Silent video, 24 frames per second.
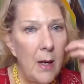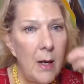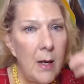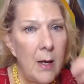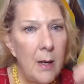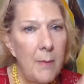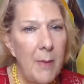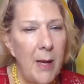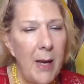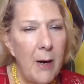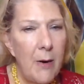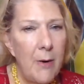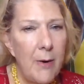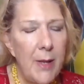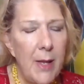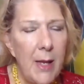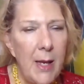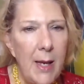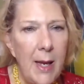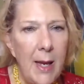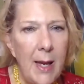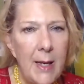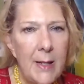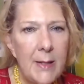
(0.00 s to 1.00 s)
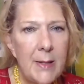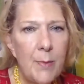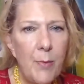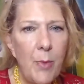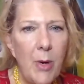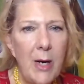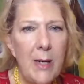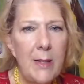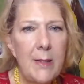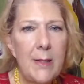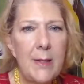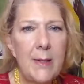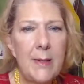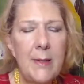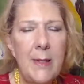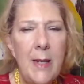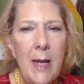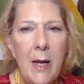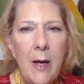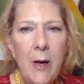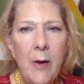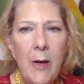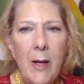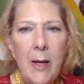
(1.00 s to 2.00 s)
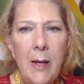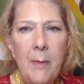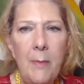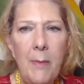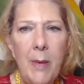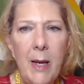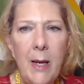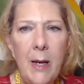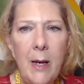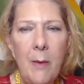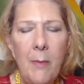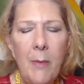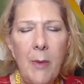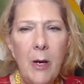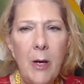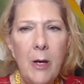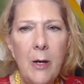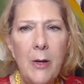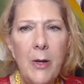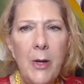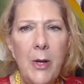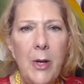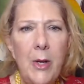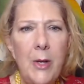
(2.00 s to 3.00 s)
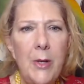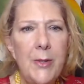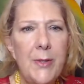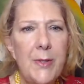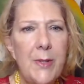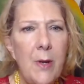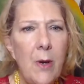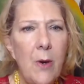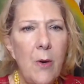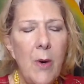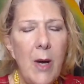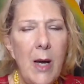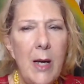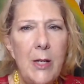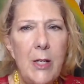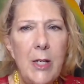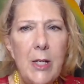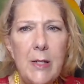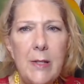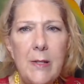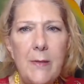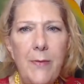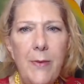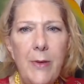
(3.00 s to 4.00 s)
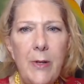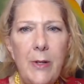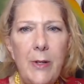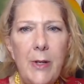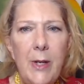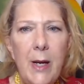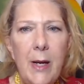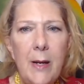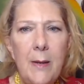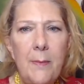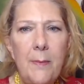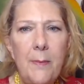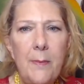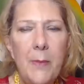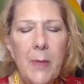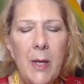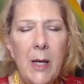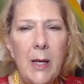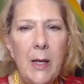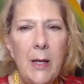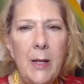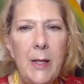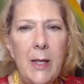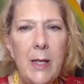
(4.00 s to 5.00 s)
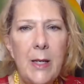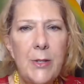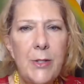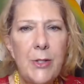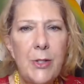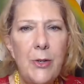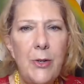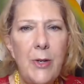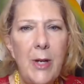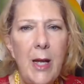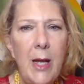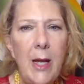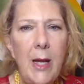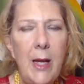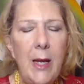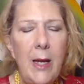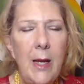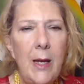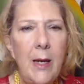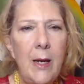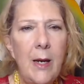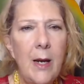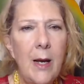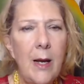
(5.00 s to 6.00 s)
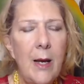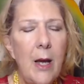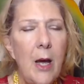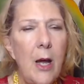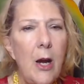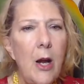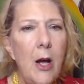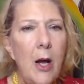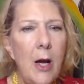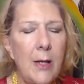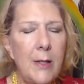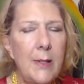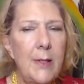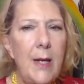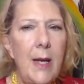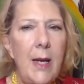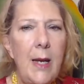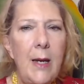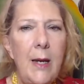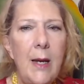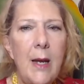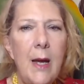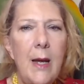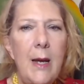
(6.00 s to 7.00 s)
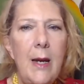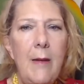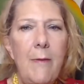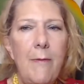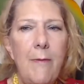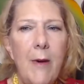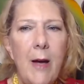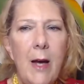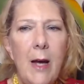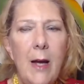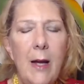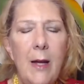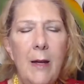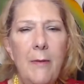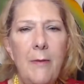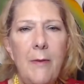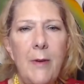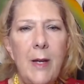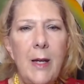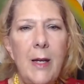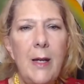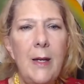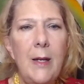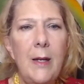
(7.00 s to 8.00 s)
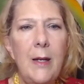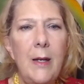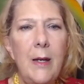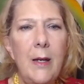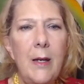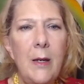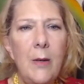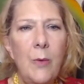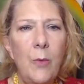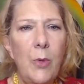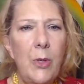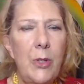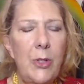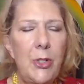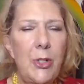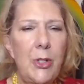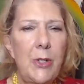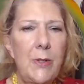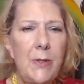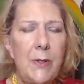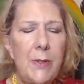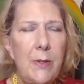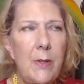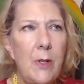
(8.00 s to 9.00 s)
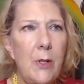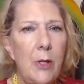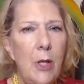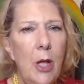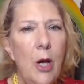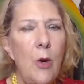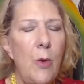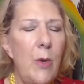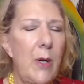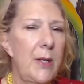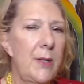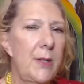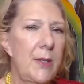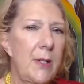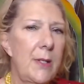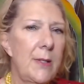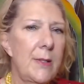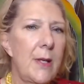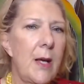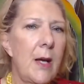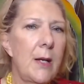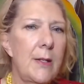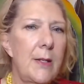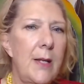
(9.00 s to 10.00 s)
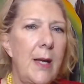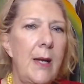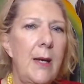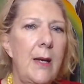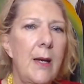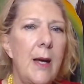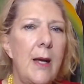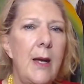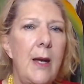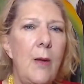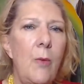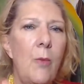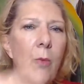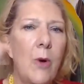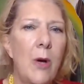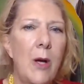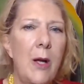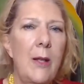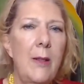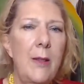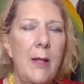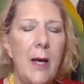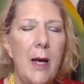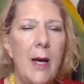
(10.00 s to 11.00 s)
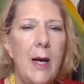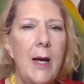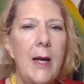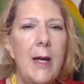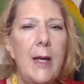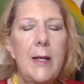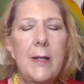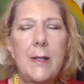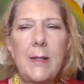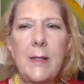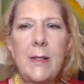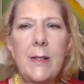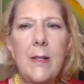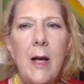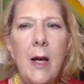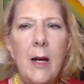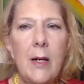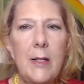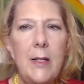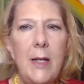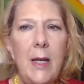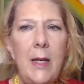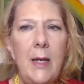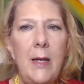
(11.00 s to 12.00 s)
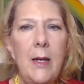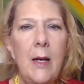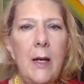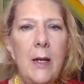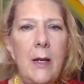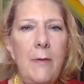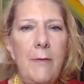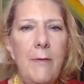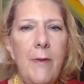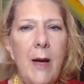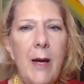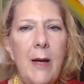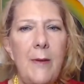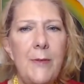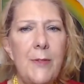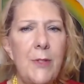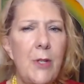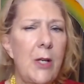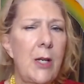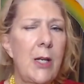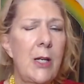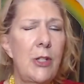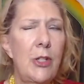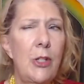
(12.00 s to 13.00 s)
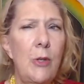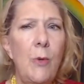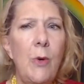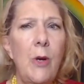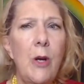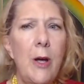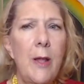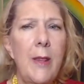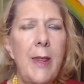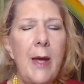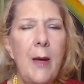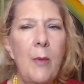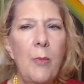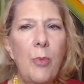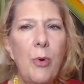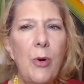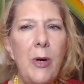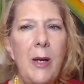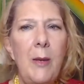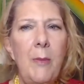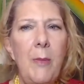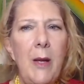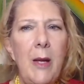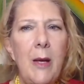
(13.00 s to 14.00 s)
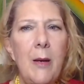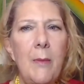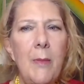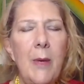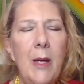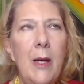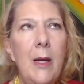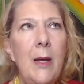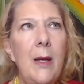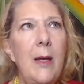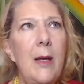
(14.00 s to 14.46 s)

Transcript: How are the gas prices now in Panama? So I just filled up yesterday and I got octane 95, which is the lowest is octane 91. The highest is octane 95. So I guess you would call that premium.